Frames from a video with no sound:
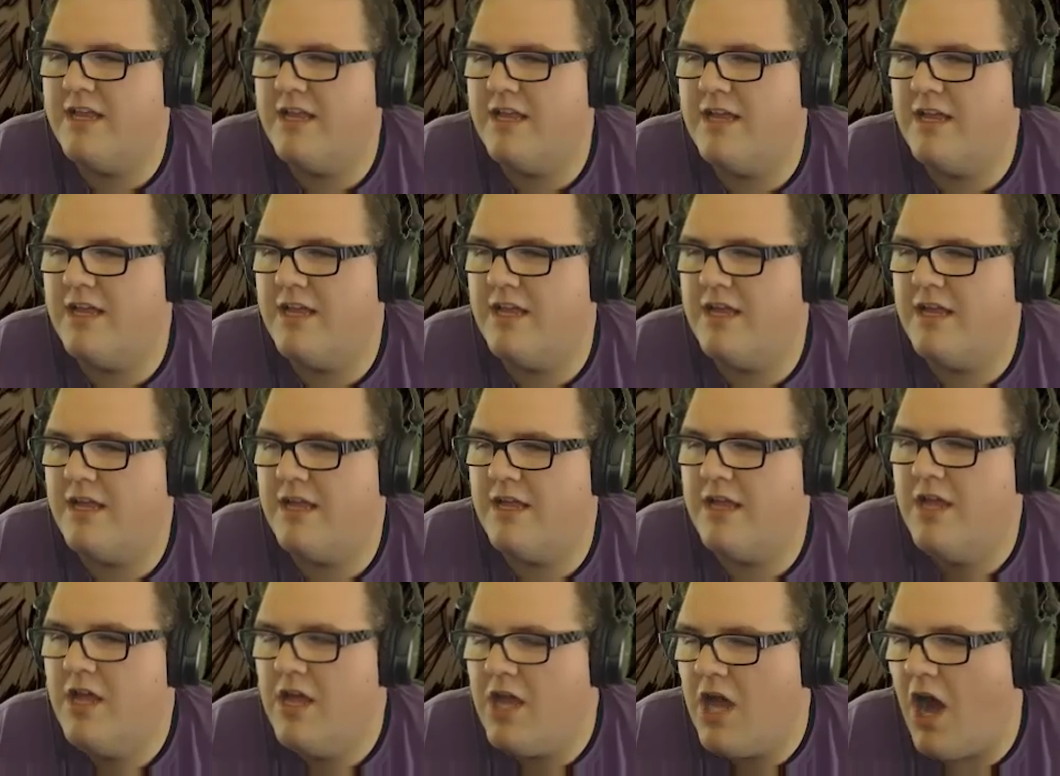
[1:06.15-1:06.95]
Ah,
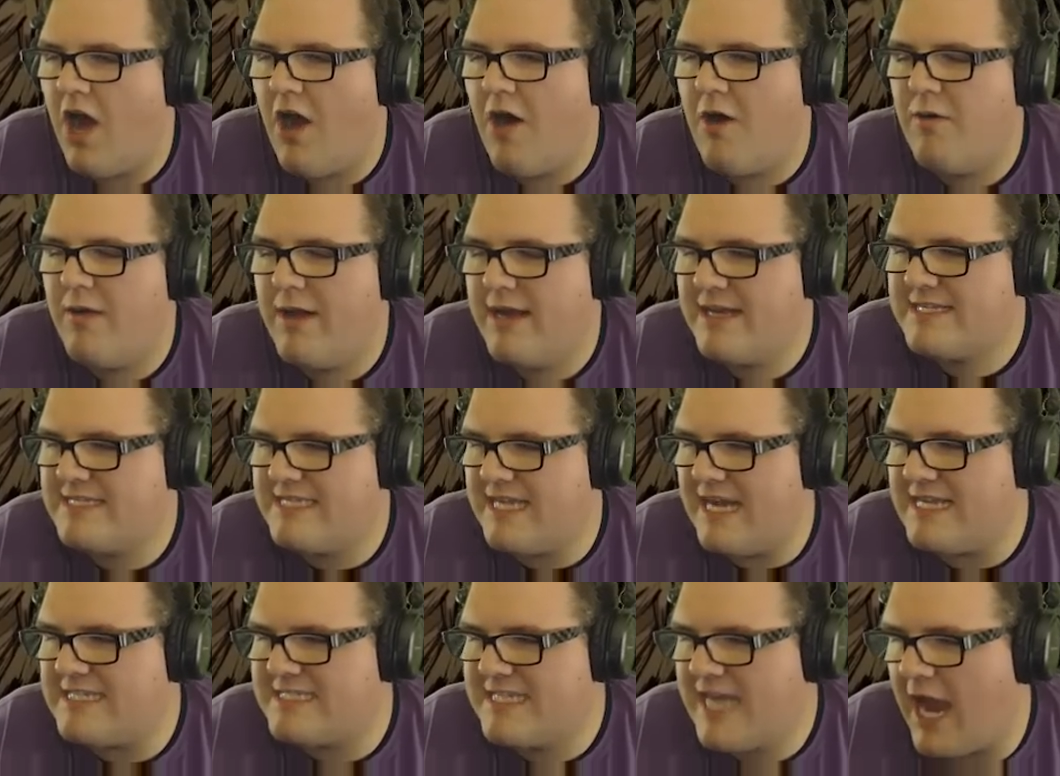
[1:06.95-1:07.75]
damn it, we need. Oh,
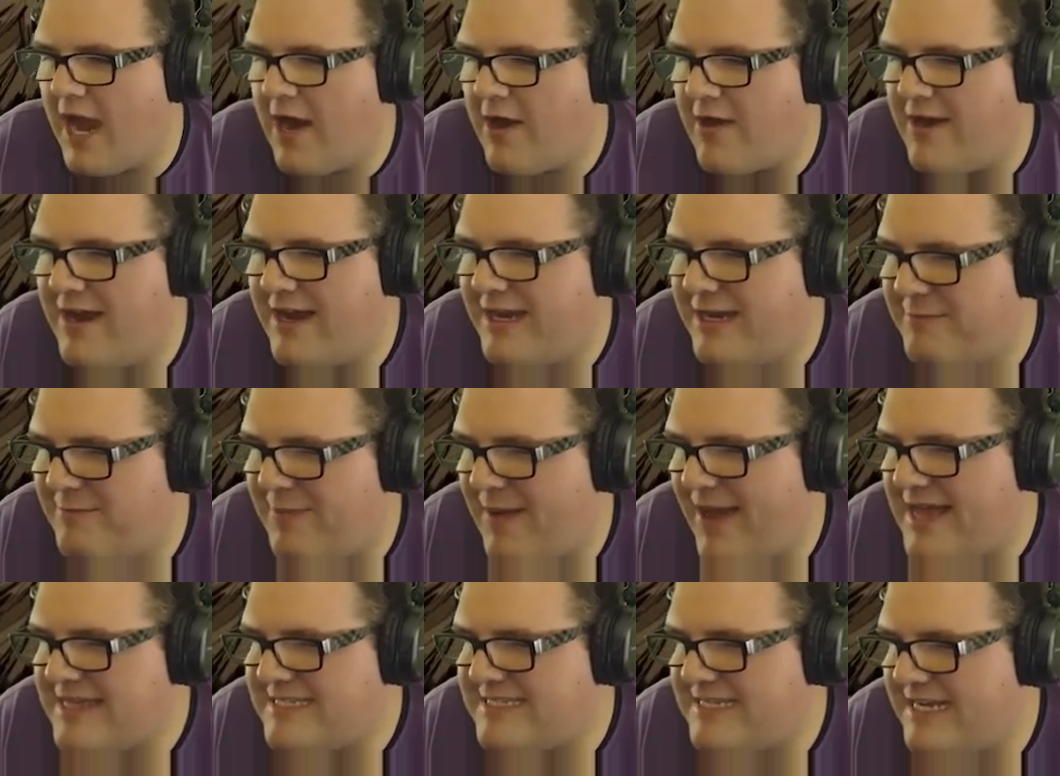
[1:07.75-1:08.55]
exceeds carrying
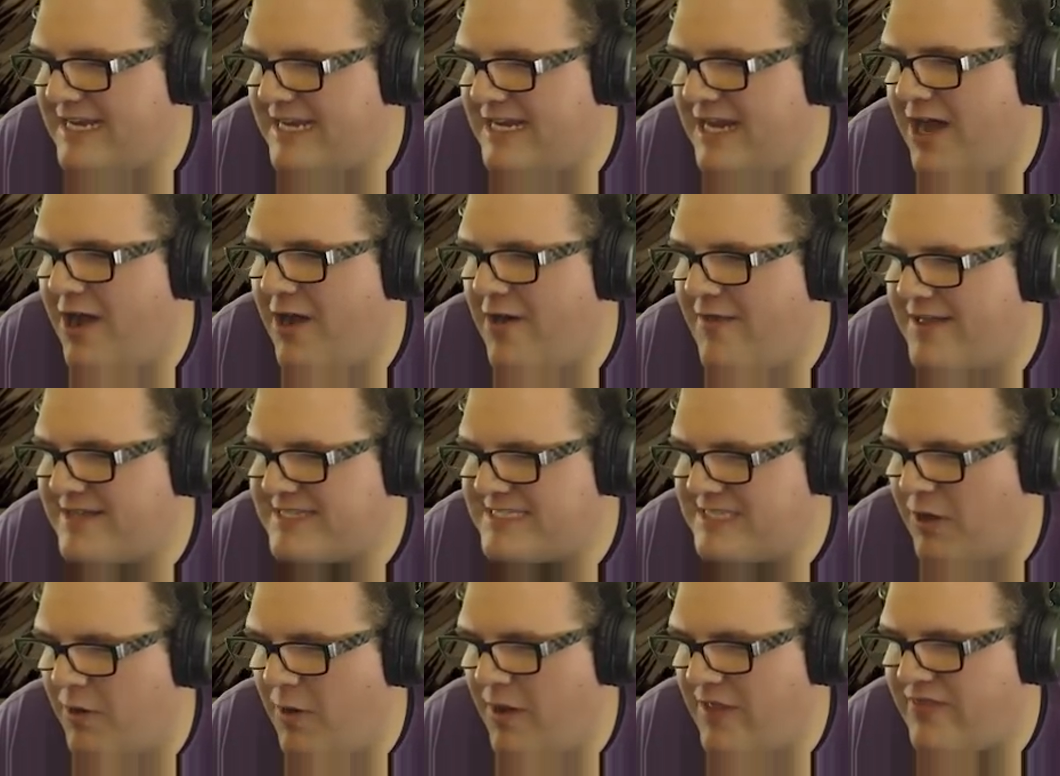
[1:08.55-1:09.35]
capacity. No,
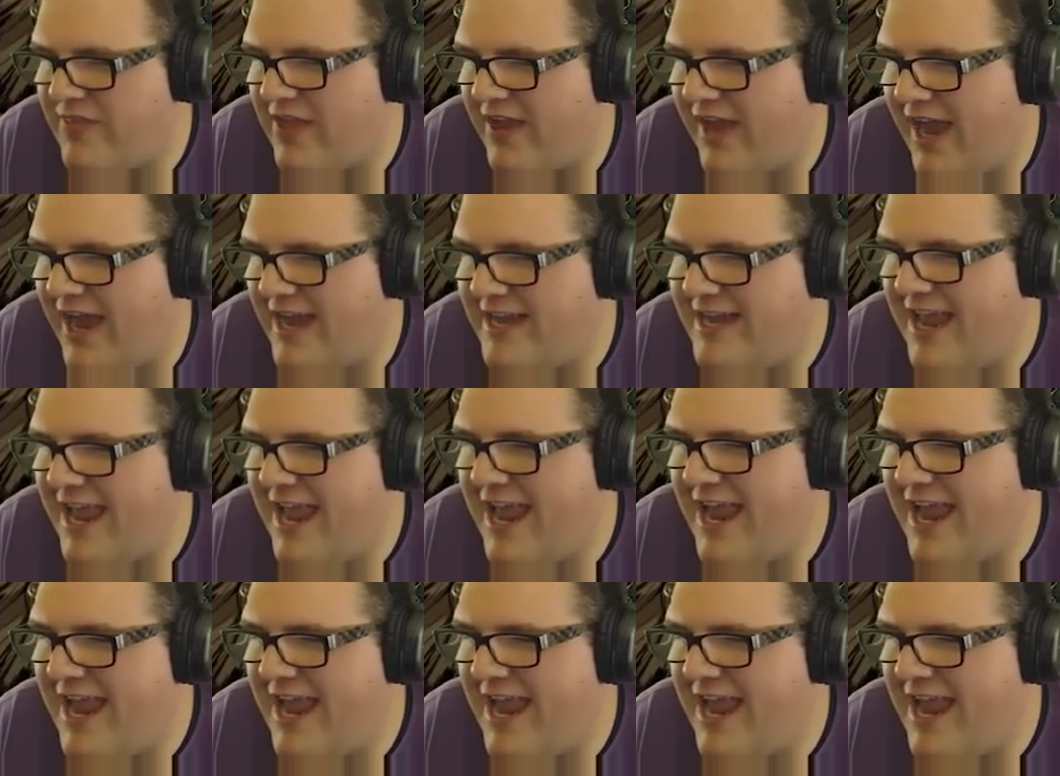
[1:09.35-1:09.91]
that's the one thing oh. I